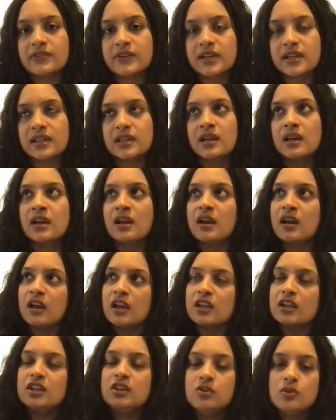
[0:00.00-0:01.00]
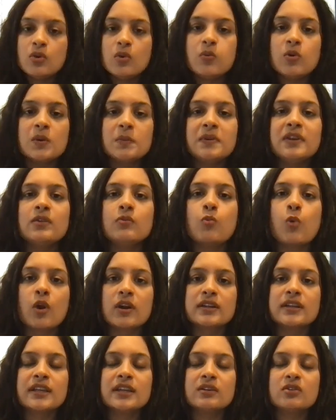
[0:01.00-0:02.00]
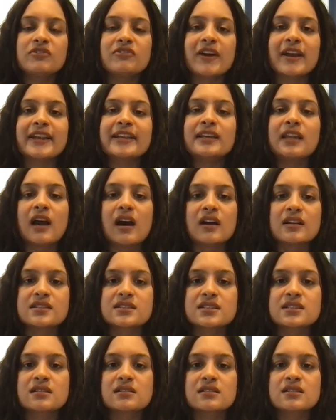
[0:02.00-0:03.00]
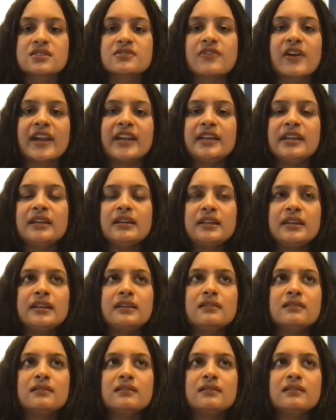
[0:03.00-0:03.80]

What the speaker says: it, you would be wanting to find answers, find